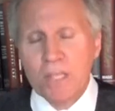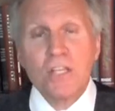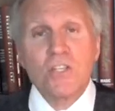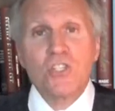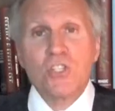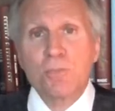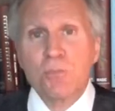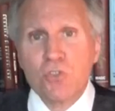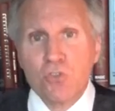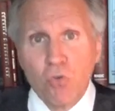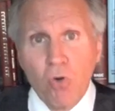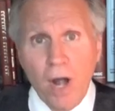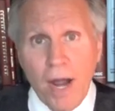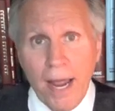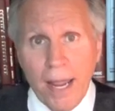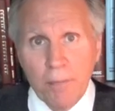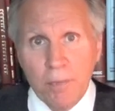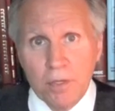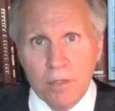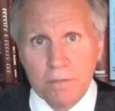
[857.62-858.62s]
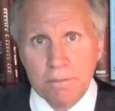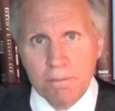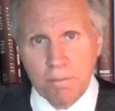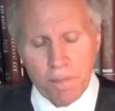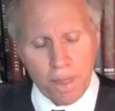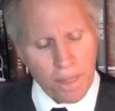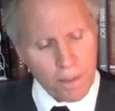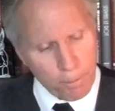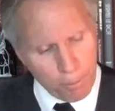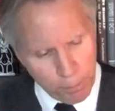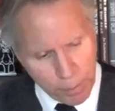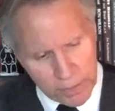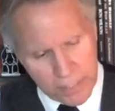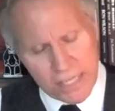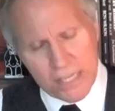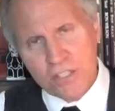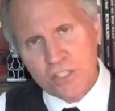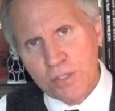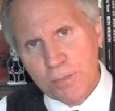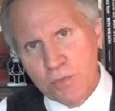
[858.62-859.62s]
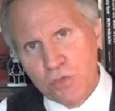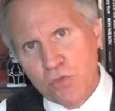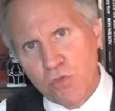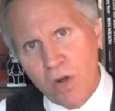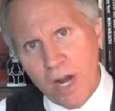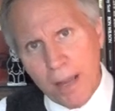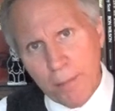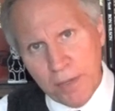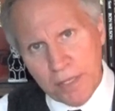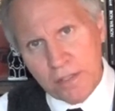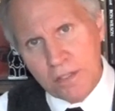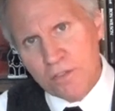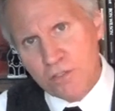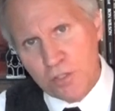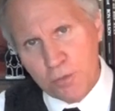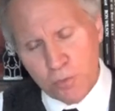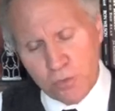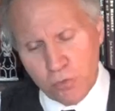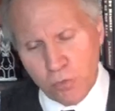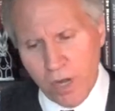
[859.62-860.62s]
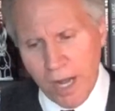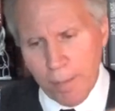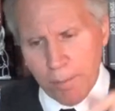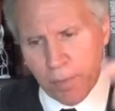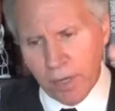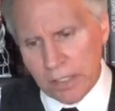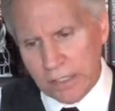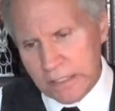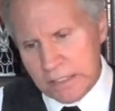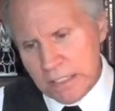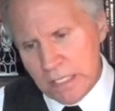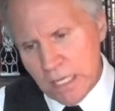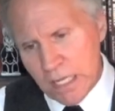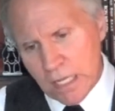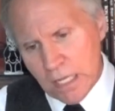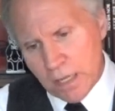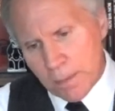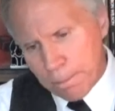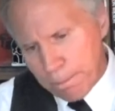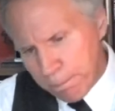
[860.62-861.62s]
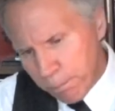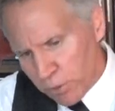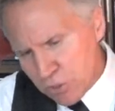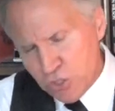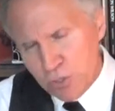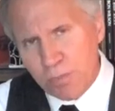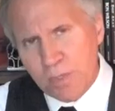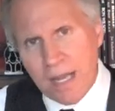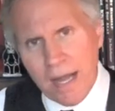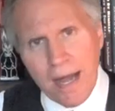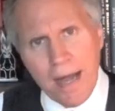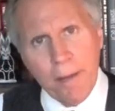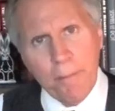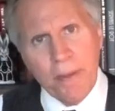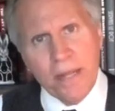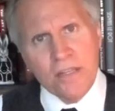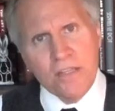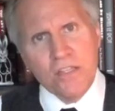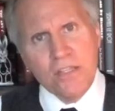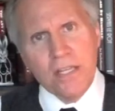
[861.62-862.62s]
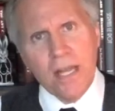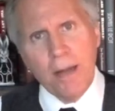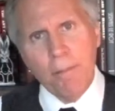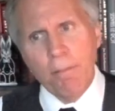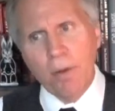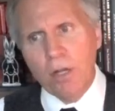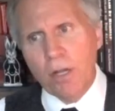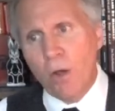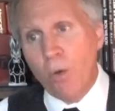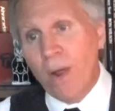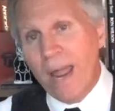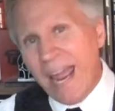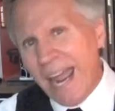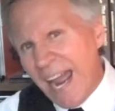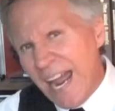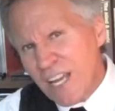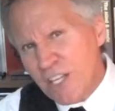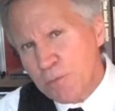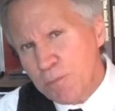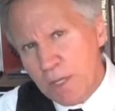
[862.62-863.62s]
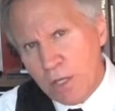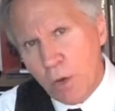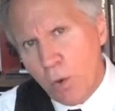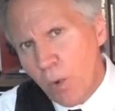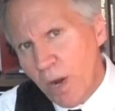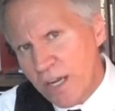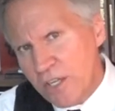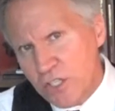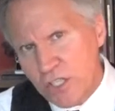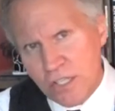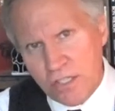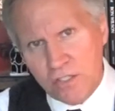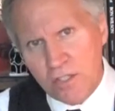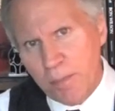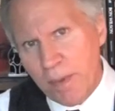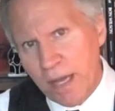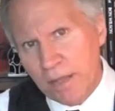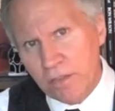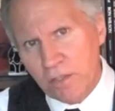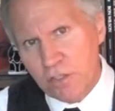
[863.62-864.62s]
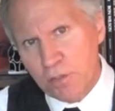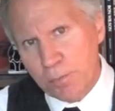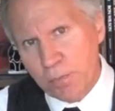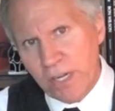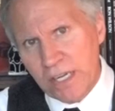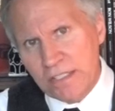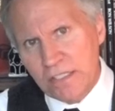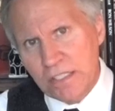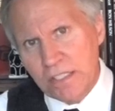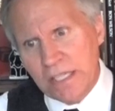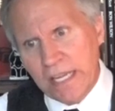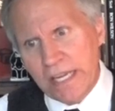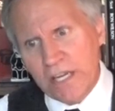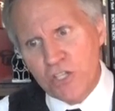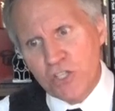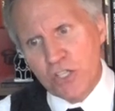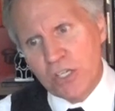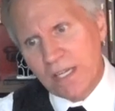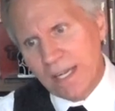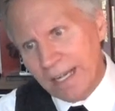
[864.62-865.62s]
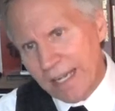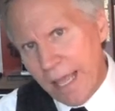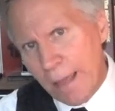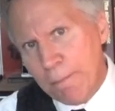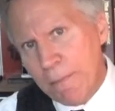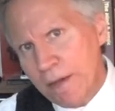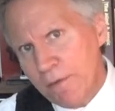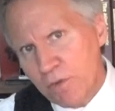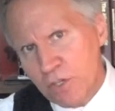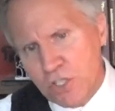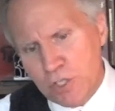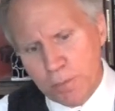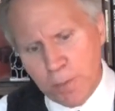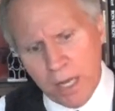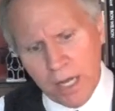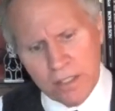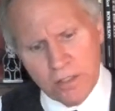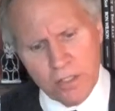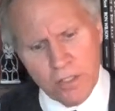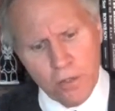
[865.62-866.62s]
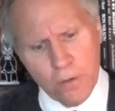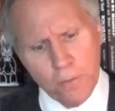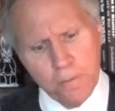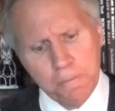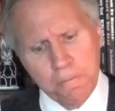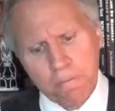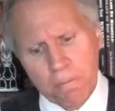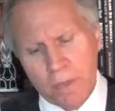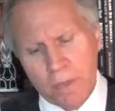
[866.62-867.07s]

subscribe. Please subscribe, hit the subscribe button, put some comments down below, ask me questions about this presentation, let me respond to you,